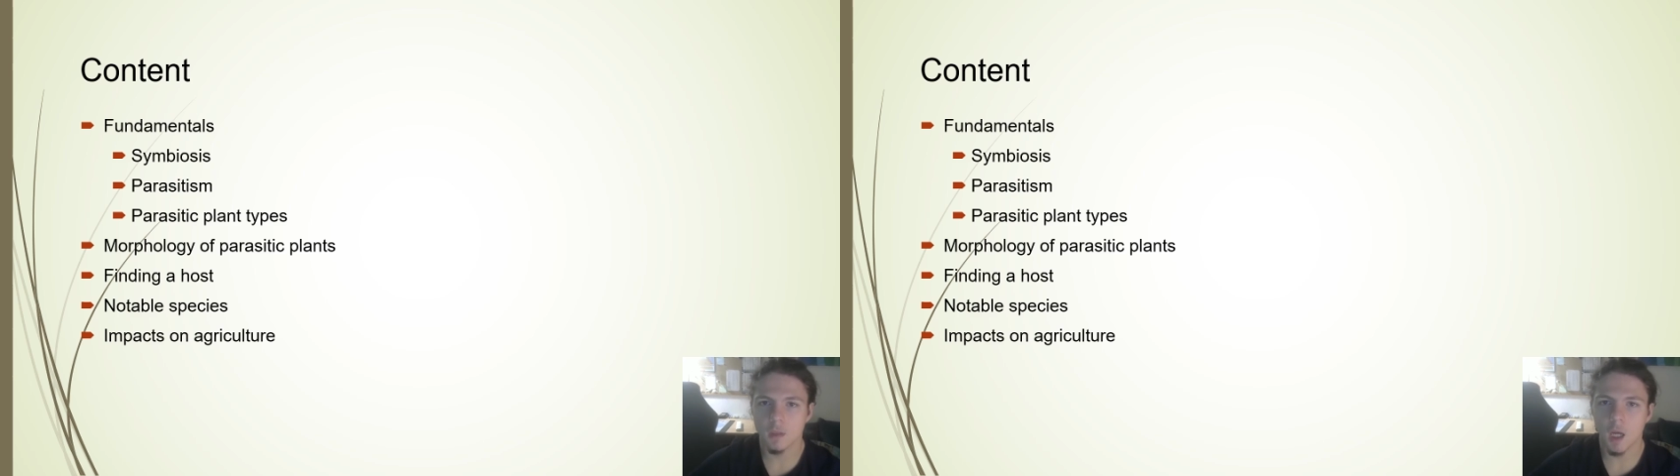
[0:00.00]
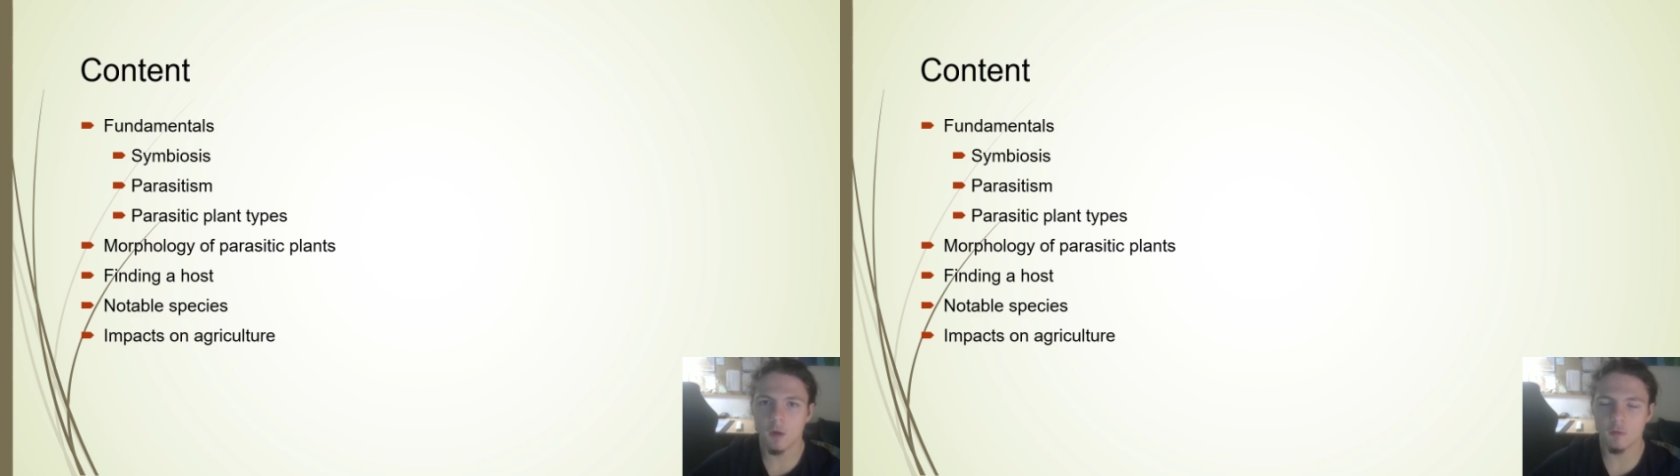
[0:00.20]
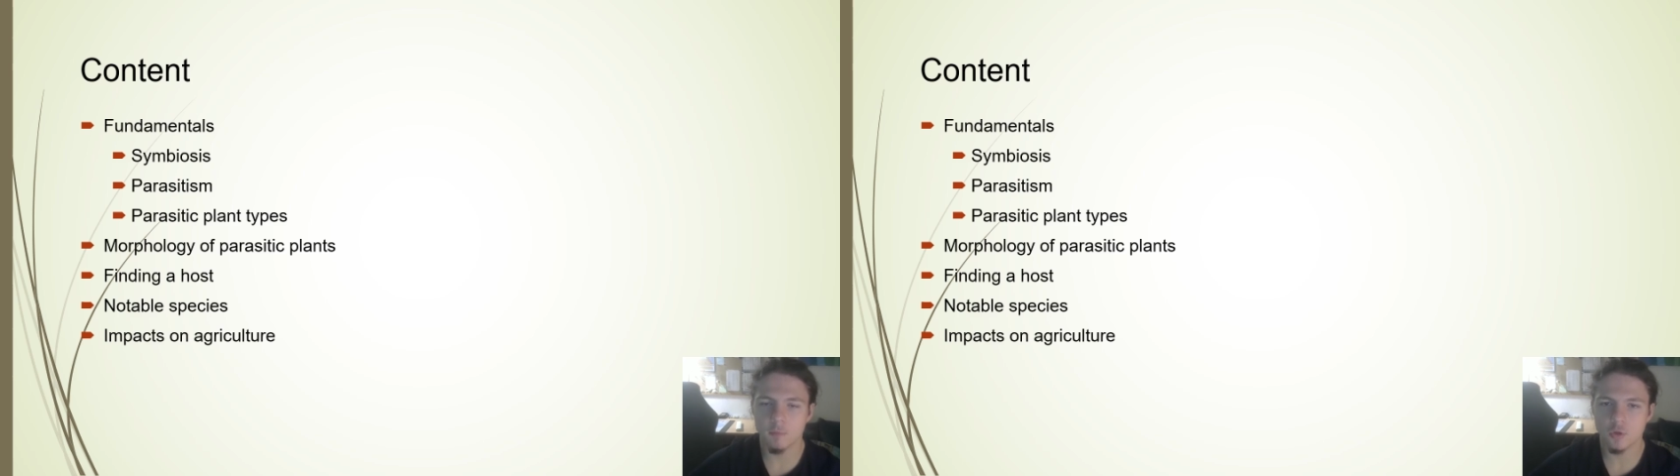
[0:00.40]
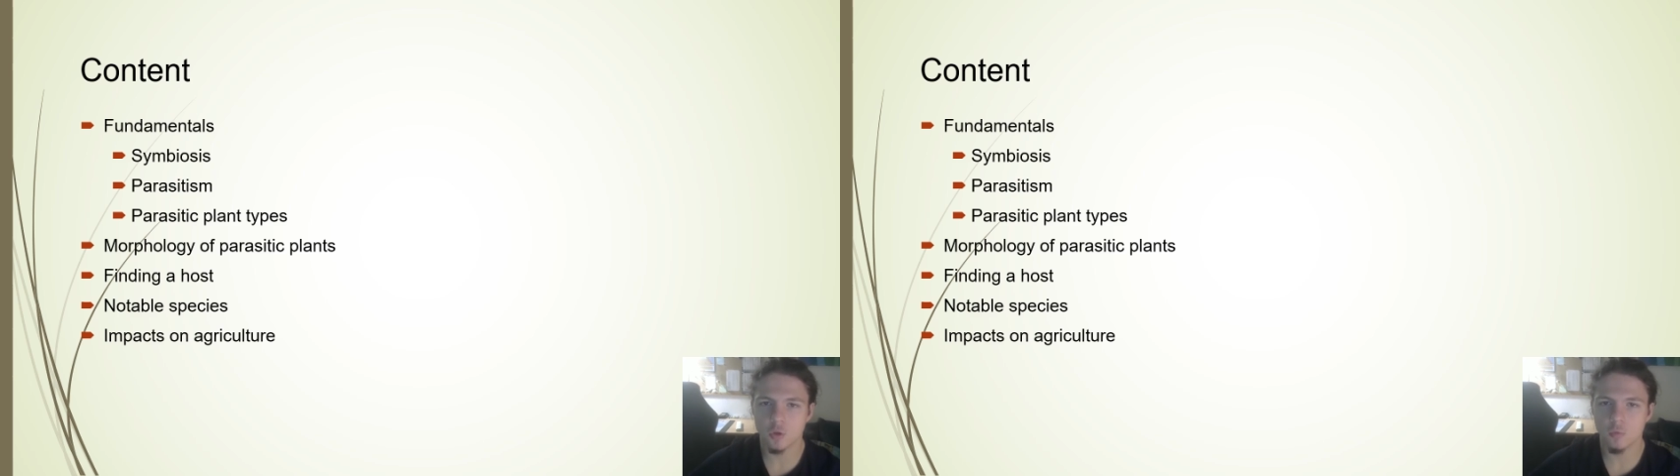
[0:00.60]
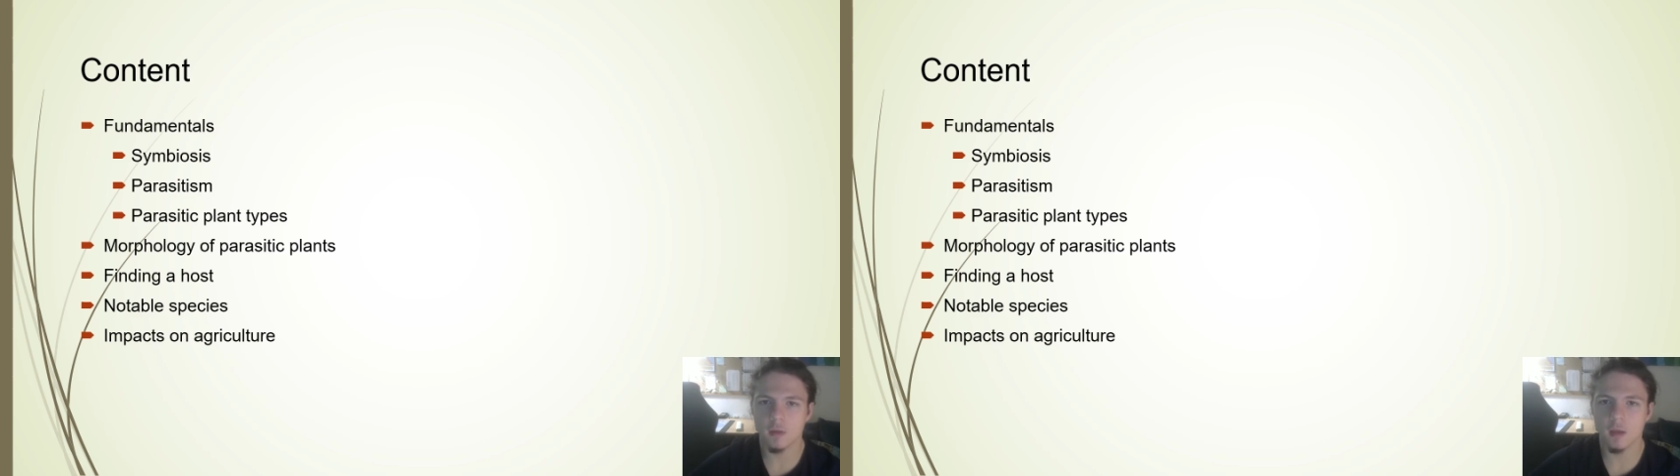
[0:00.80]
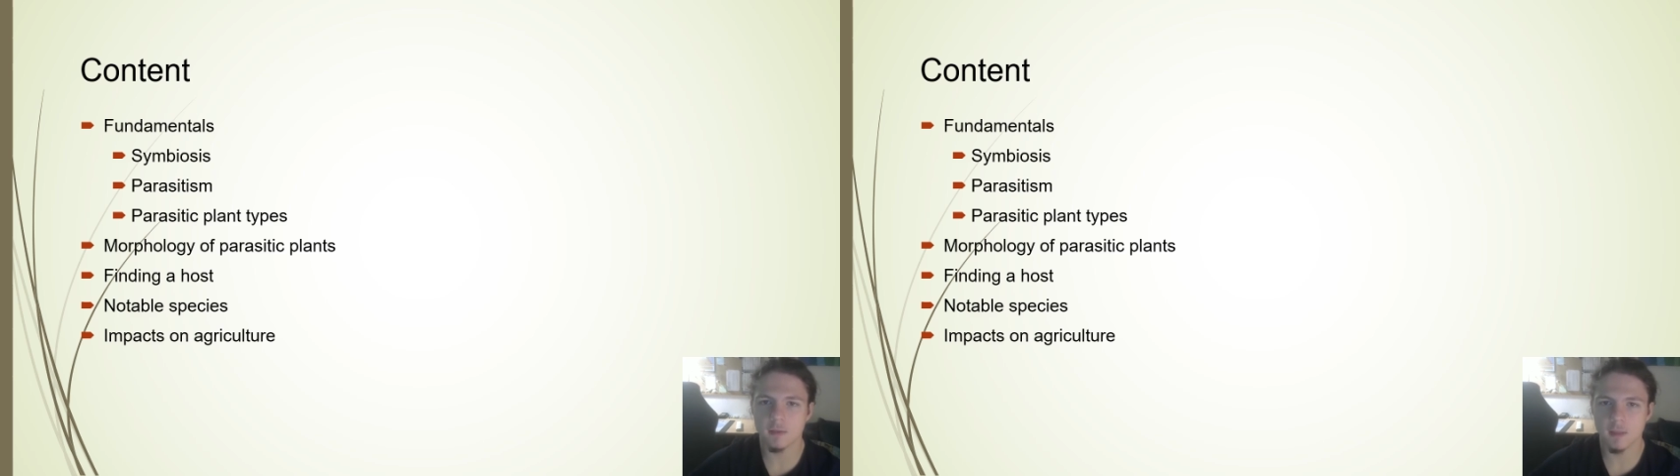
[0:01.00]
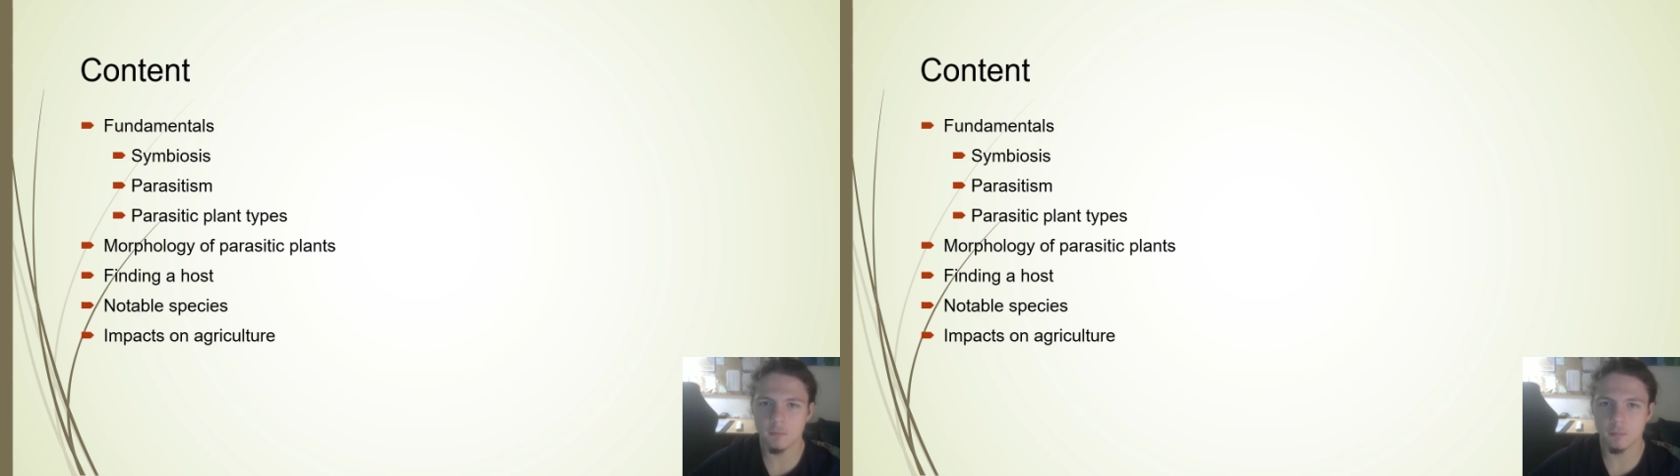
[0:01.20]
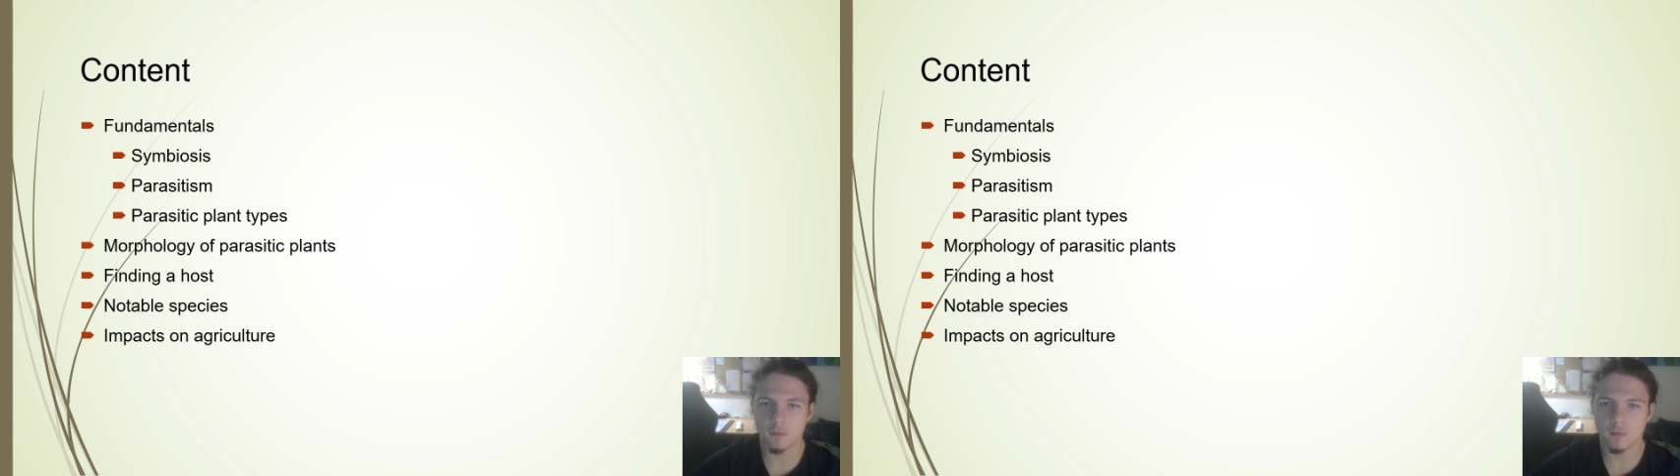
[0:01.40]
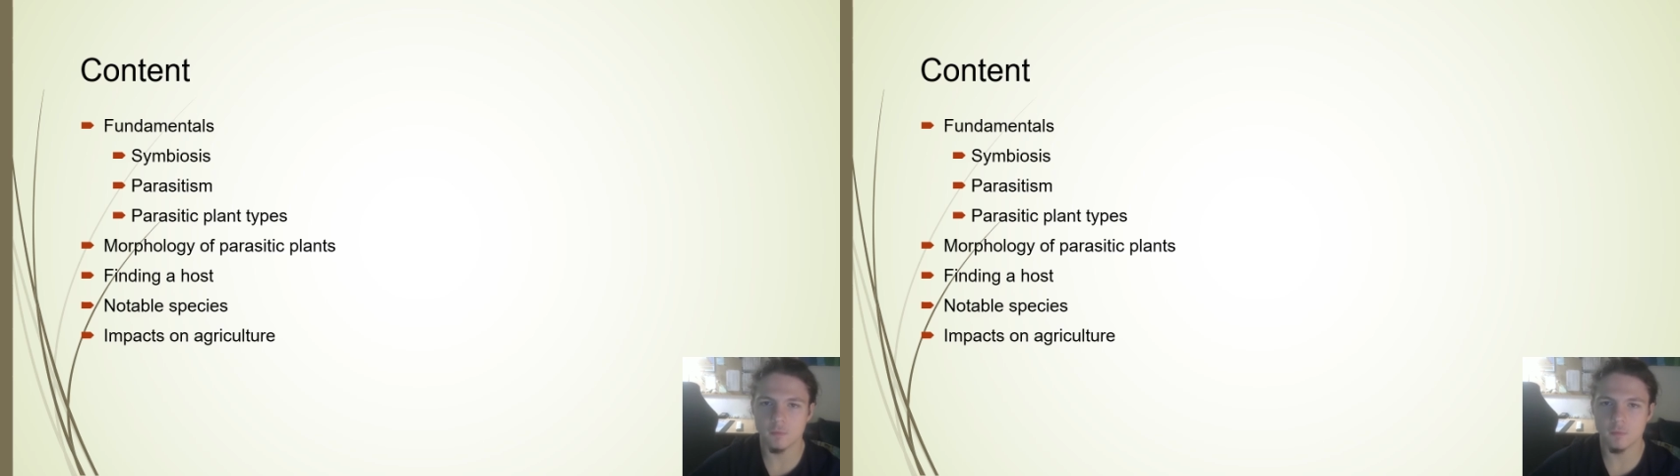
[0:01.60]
I will be showing examples